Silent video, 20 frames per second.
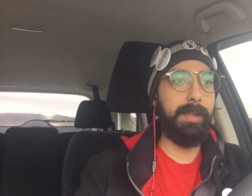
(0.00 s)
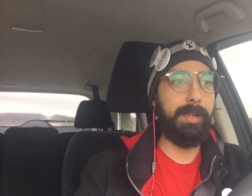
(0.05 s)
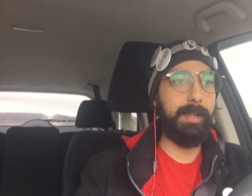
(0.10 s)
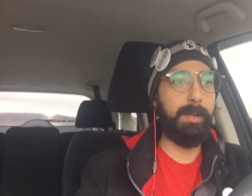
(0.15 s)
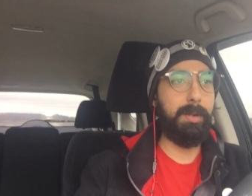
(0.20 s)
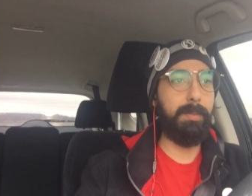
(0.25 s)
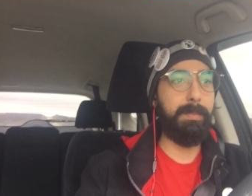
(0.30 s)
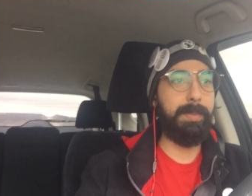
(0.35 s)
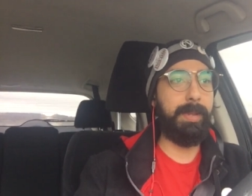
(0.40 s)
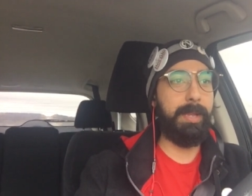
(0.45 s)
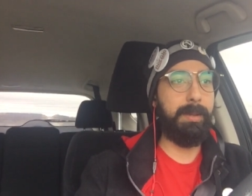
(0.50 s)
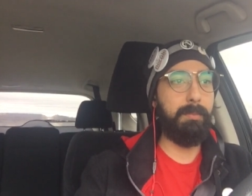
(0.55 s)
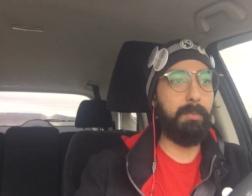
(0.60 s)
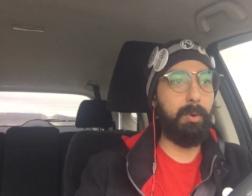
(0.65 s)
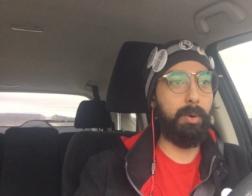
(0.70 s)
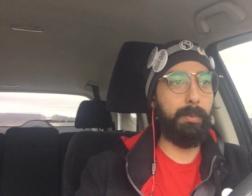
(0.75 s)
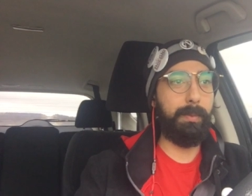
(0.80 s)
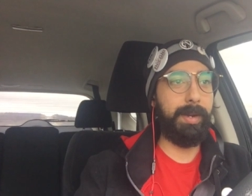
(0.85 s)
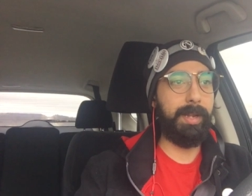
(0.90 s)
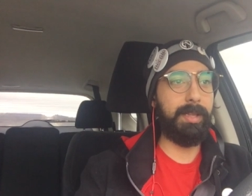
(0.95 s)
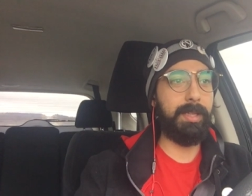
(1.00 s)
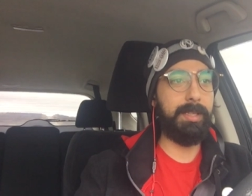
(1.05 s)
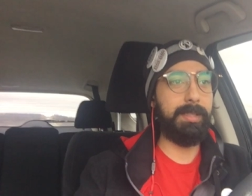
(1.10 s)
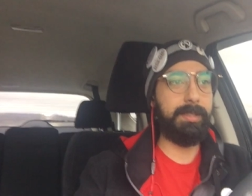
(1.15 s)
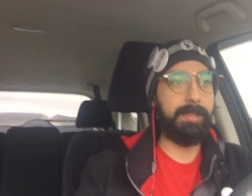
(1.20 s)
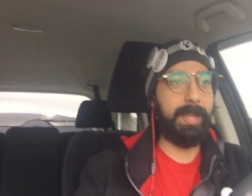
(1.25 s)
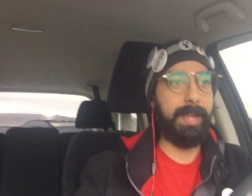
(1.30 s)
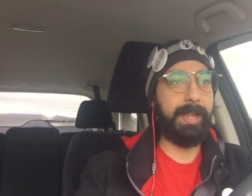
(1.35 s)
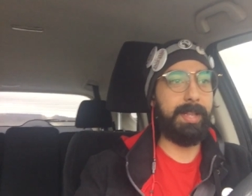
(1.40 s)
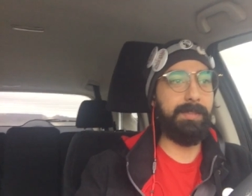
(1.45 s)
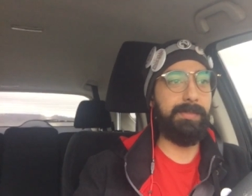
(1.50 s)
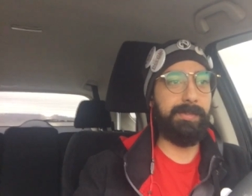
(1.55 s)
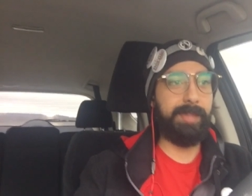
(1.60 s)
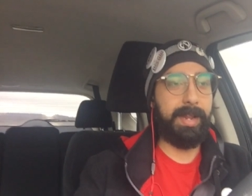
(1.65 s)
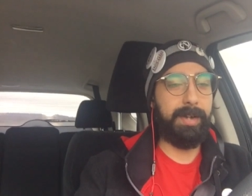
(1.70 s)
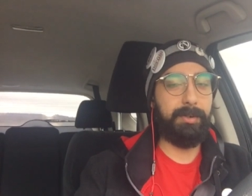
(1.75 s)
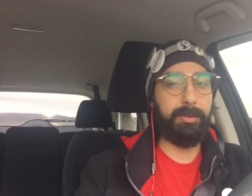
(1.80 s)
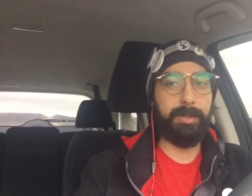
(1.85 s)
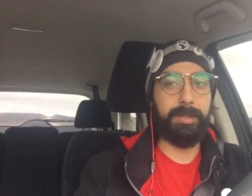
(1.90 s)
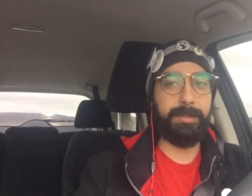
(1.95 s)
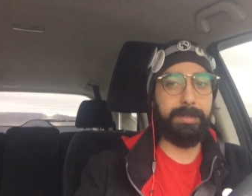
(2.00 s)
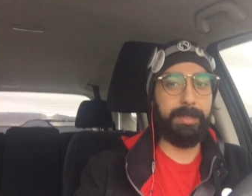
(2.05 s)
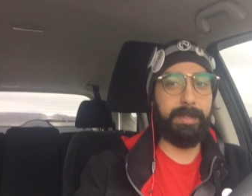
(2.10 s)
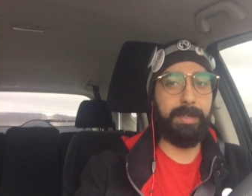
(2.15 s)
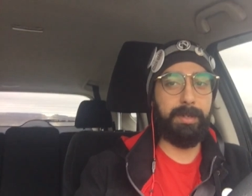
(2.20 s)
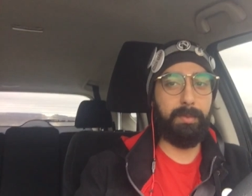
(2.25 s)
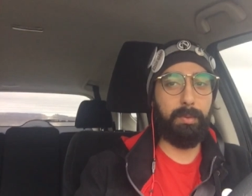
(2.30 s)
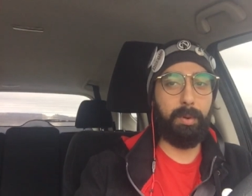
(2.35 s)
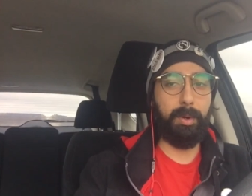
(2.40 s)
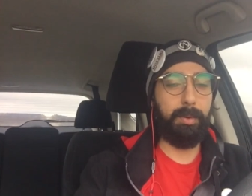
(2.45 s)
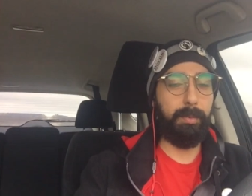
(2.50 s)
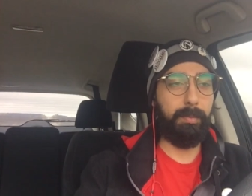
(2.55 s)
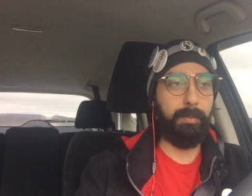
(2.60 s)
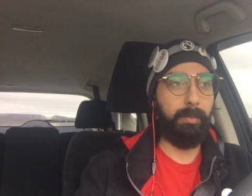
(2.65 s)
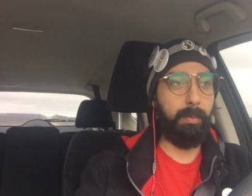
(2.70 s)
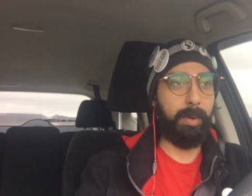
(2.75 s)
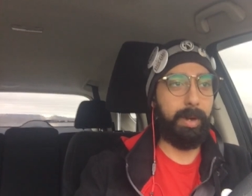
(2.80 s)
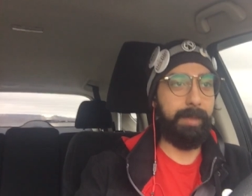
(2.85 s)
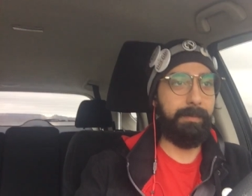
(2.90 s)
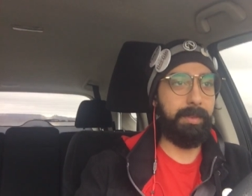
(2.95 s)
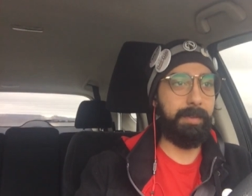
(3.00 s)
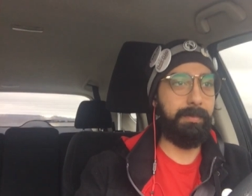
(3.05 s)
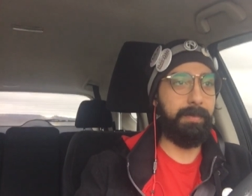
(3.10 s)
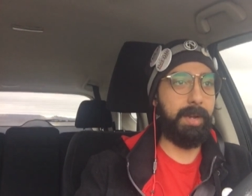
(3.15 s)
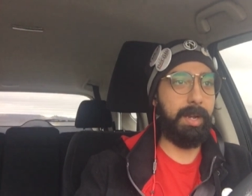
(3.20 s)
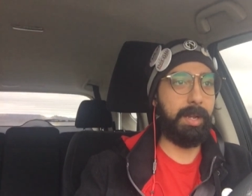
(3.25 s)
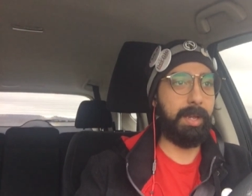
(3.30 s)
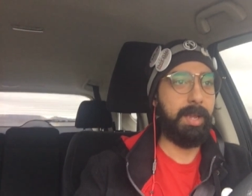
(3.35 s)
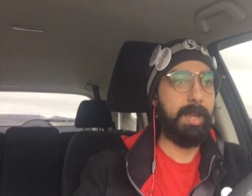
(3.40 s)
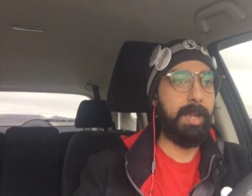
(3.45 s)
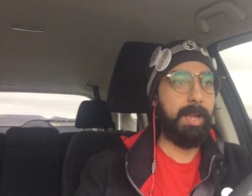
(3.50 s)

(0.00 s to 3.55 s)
you know, being more realistic and centrist or whatever the fuck